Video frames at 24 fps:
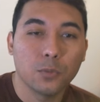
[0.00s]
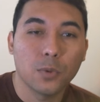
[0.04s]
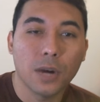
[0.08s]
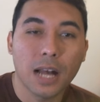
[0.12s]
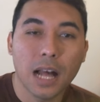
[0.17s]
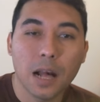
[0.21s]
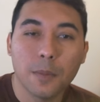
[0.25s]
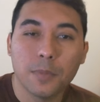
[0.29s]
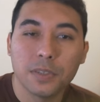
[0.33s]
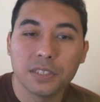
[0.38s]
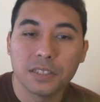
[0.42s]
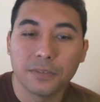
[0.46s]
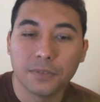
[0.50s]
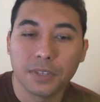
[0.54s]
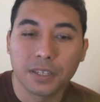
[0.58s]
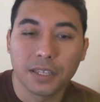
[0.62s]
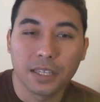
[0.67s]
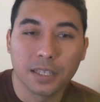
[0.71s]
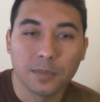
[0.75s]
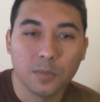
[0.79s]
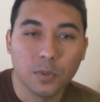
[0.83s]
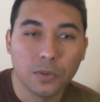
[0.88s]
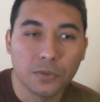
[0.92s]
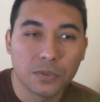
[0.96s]
What happens if the
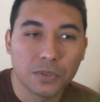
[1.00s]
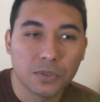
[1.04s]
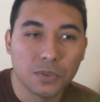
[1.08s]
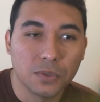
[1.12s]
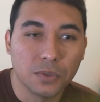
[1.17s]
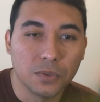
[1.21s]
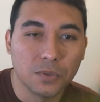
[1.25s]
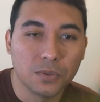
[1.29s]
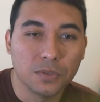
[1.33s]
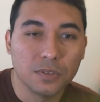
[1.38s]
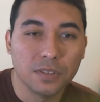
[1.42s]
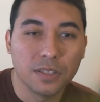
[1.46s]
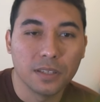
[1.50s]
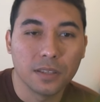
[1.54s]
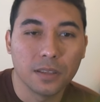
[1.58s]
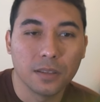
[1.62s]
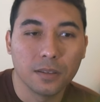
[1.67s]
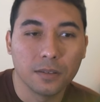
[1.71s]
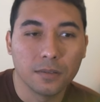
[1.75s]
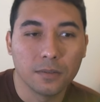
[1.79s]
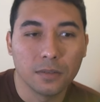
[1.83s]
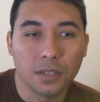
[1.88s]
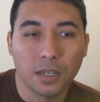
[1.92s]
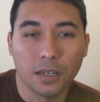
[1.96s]
king moves to
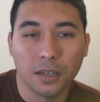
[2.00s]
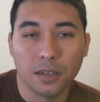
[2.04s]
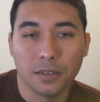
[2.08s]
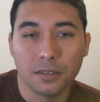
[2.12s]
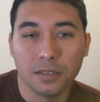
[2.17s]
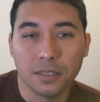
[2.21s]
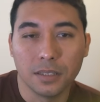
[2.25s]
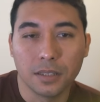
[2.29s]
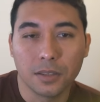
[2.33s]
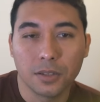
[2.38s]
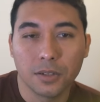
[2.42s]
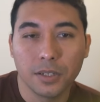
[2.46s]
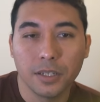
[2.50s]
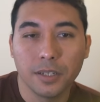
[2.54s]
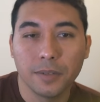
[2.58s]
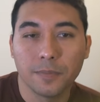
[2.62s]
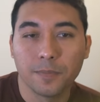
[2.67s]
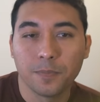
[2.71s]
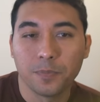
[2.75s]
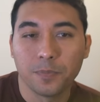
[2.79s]
d3?